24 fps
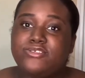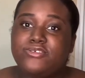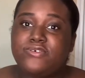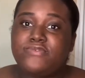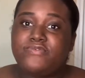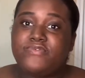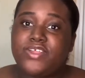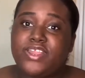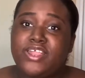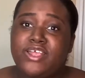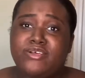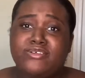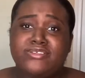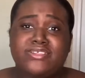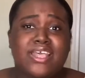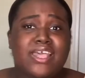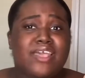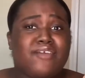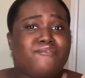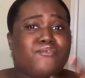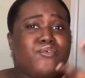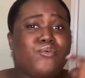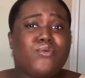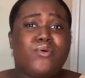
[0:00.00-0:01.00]
videos. If
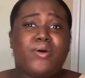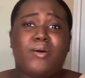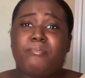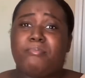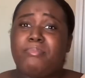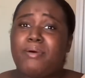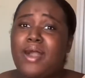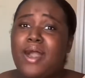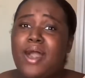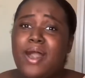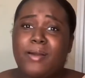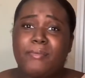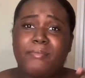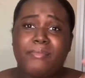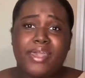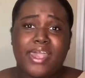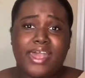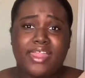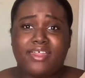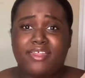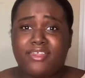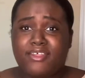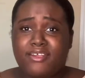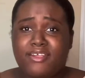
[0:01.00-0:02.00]
you're a bomb
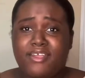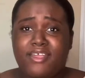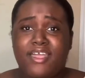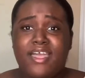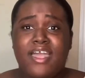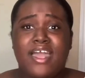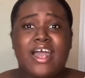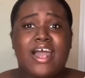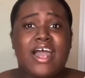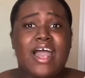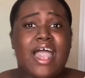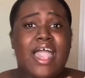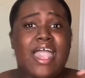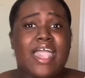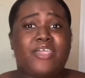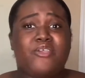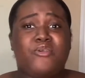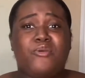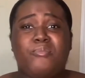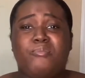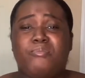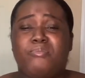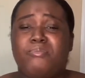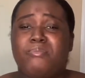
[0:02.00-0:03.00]
editor and you
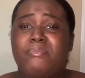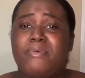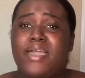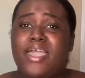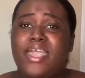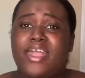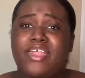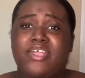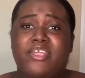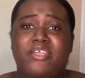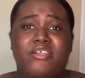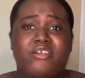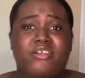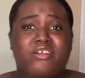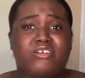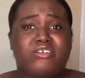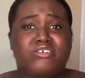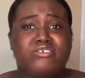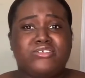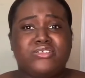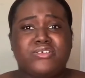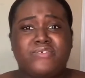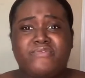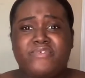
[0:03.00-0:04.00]
edit your
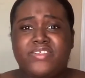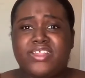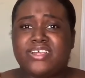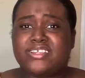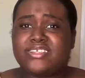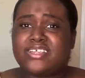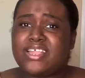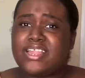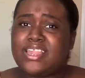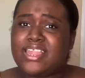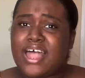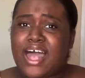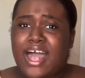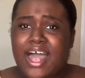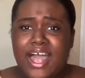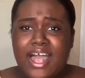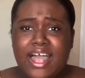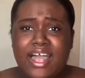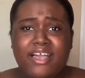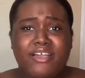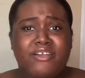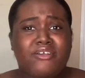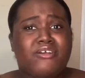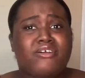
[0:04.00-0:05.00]
YouTube videos a lot,
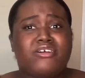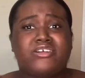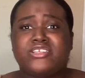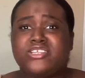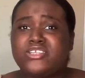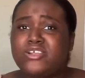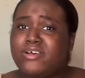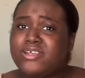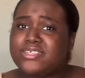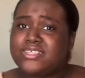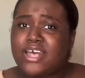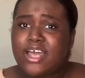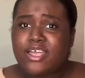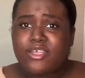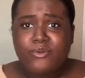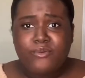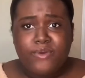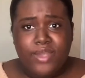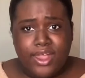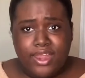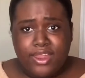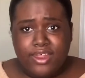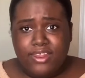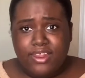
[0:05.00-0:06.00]
girl, show us how you
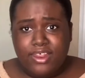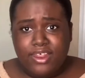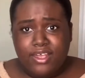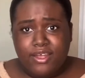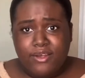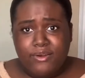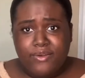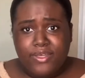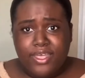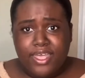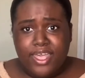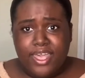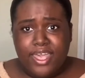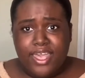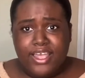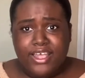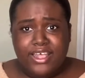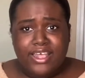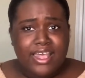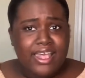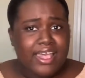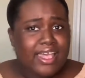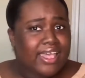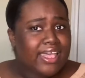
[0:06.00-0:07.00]
edit it, okay?
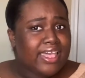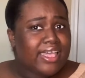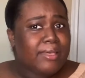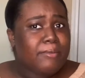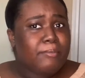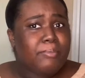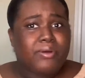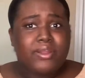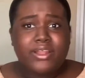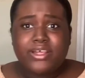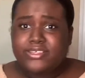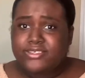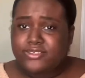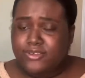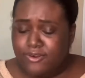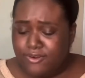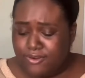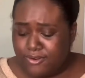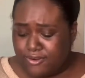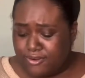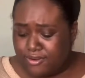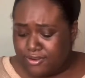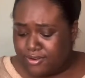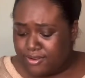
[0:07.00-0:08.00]
Put us
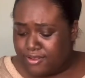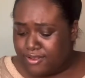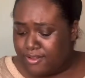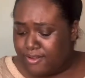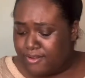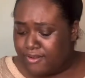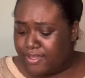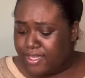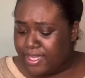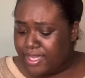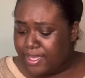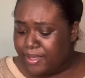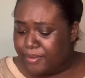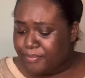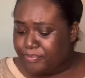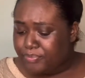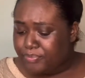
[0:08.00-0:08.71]
on, okay?